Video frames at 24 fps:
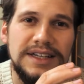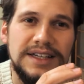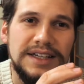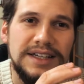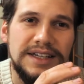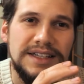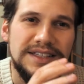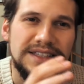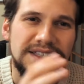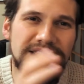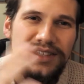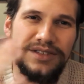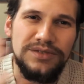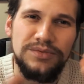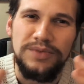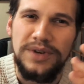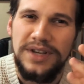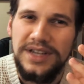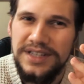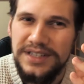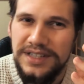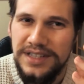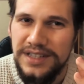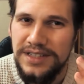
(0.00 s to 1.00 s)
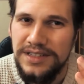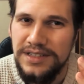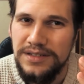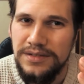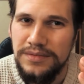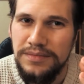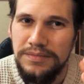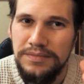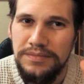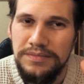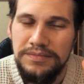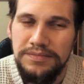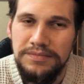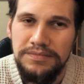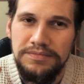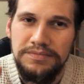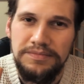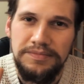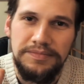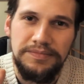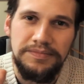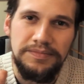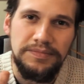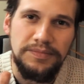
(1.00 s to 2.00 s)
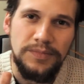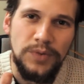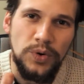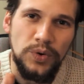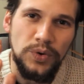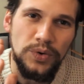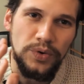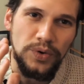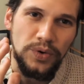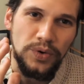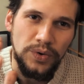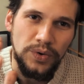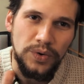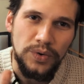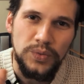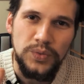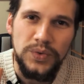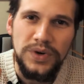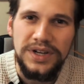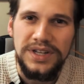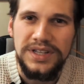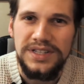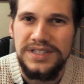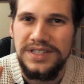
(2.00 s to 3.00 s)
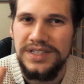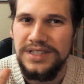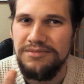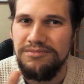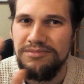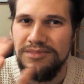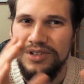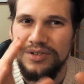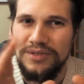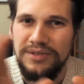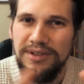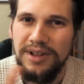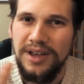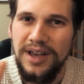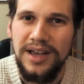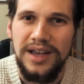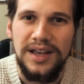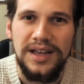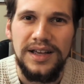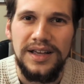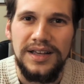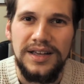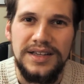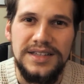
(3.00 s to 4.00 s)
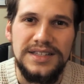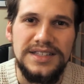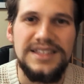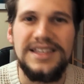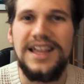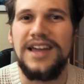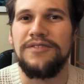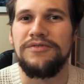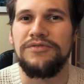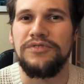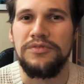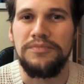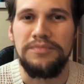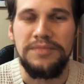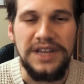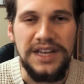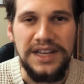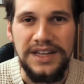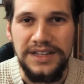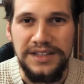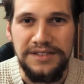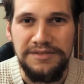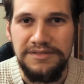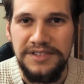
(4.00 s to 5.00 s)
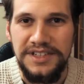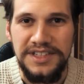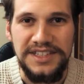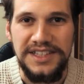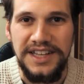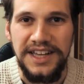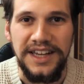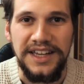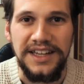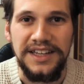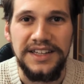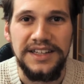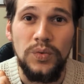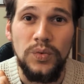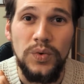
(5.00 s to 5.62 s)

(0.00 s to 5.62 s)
is this racism, or what is it? You know, uh, it's not for me to say.